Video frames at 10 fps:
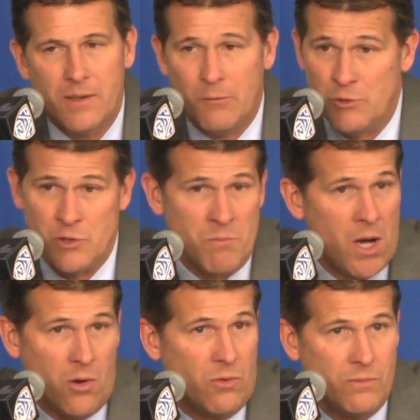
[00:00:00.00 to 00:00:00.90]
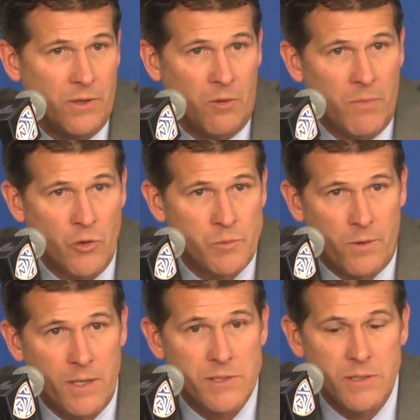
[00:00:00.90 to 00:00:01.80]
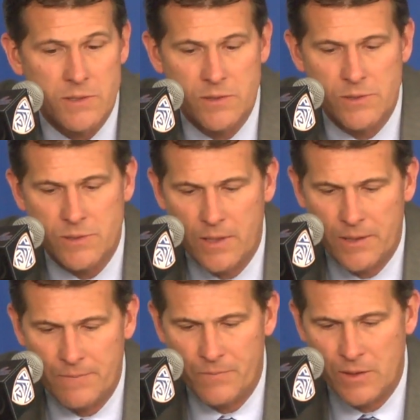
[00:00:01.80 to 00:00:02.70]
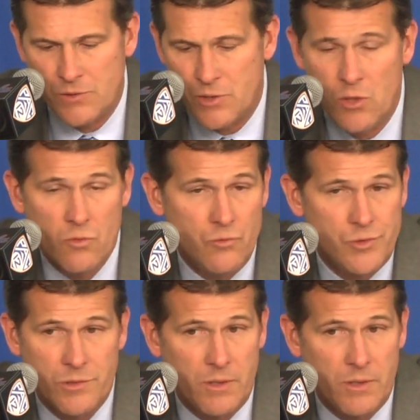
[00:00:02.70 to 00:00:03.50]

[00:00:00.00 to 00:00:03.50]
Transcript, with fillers: it was just Mo. You know, Mo's presence is um, is huge.